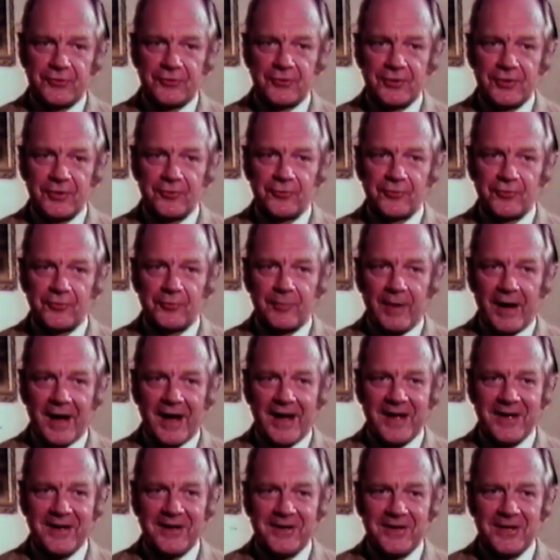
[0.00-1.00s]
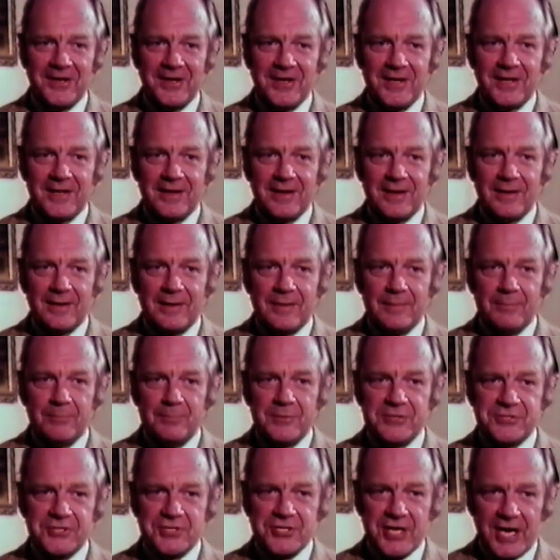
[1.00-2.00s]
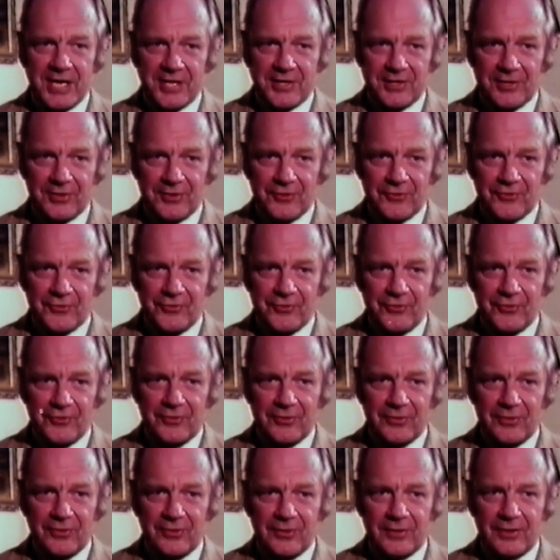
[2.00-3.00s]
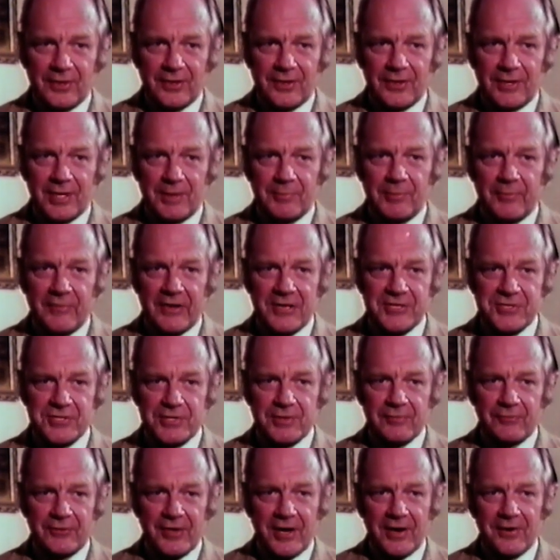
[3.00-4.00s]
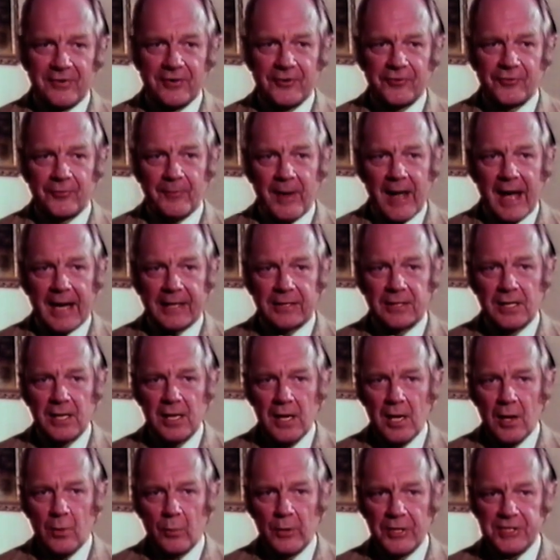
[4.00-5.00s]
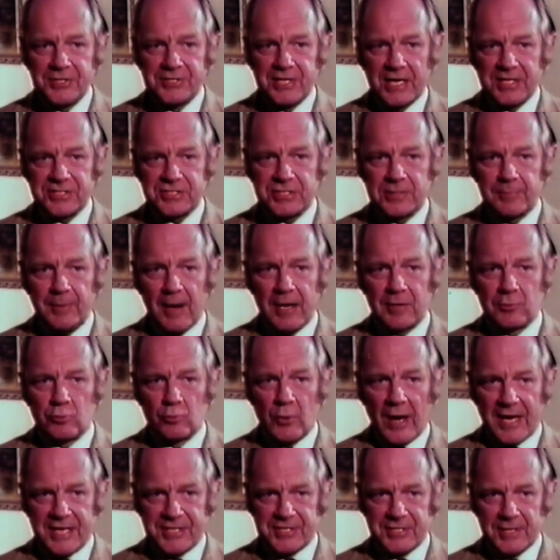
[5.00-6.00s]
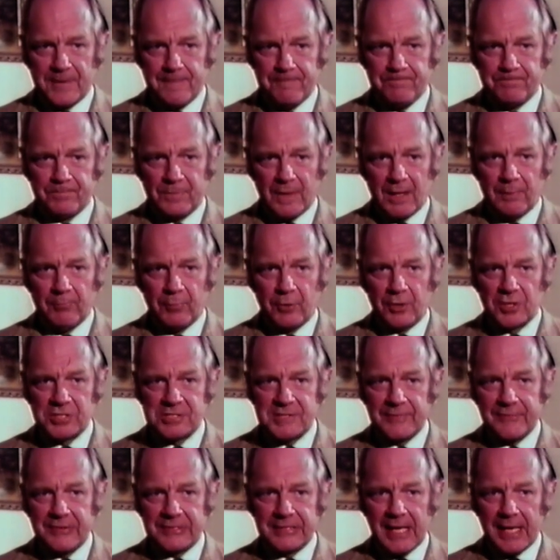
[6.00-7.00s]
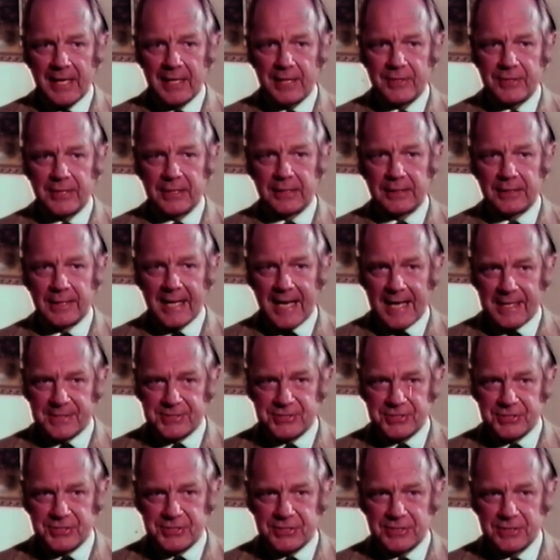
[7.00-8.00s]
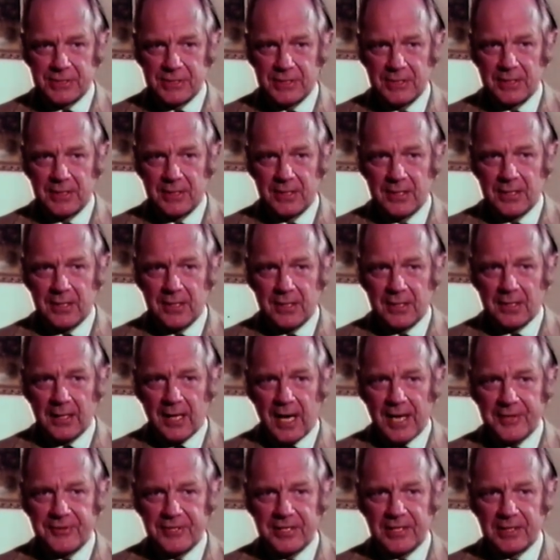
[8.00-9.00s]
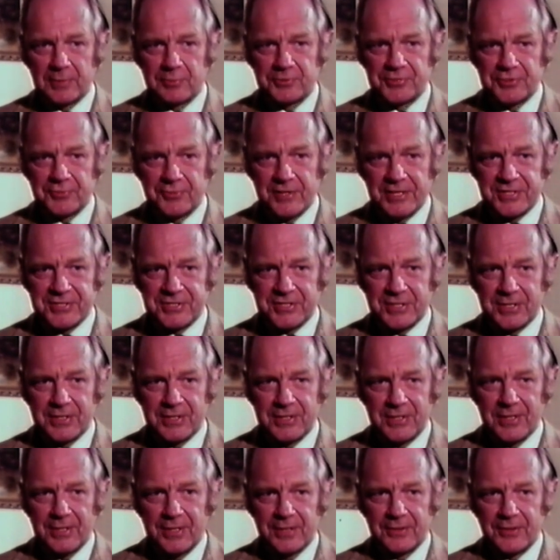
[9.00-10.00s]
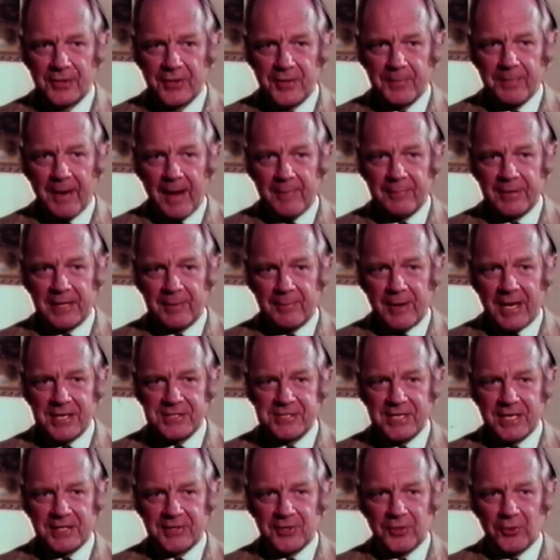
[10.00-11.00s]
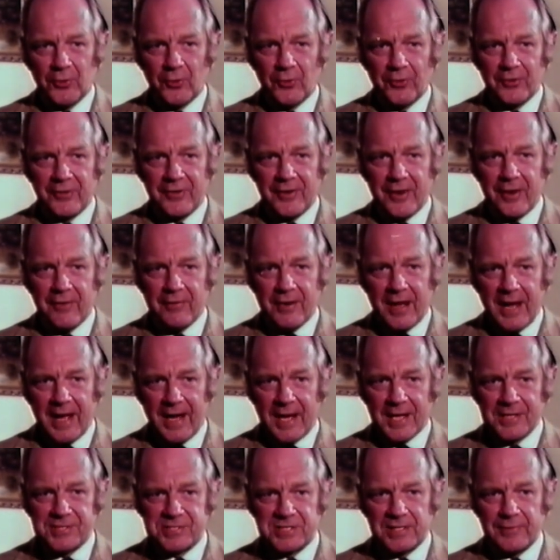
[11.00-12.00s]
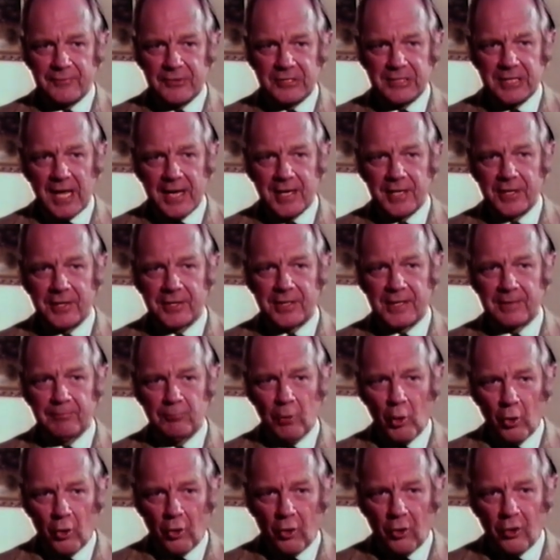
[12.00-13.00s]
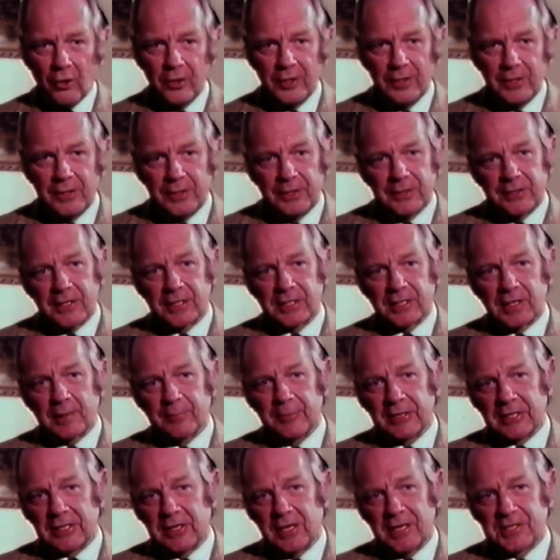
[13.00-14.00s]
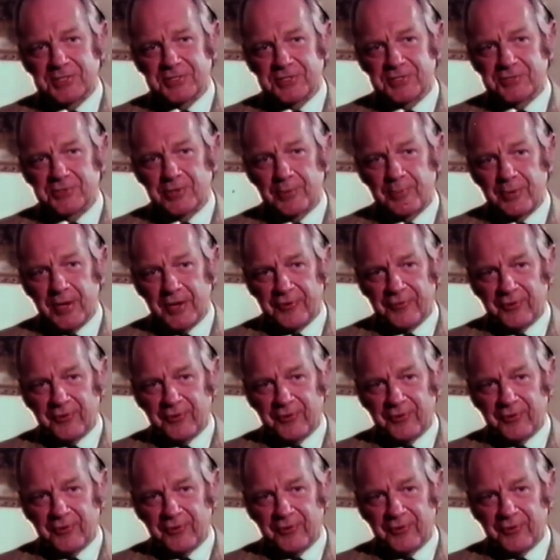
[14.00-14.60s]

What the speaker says: because they felt that this was what their public wished them to do. It's a case of sensing what the public mood is. Now, for example, after the bombs in Birmingham in November 1974, when 21 people were killed, there was a